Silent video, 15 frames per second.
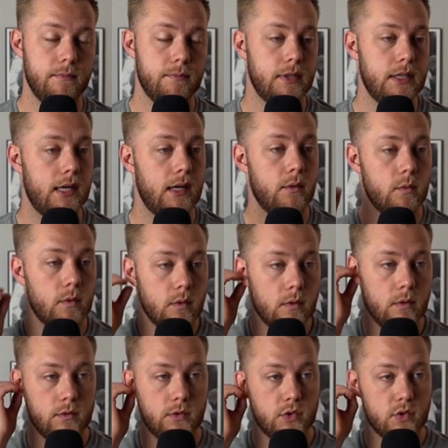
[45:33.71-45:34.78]
but I
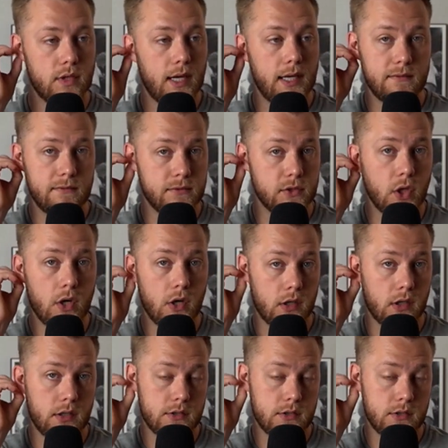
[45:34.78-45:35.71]
will try and vlog.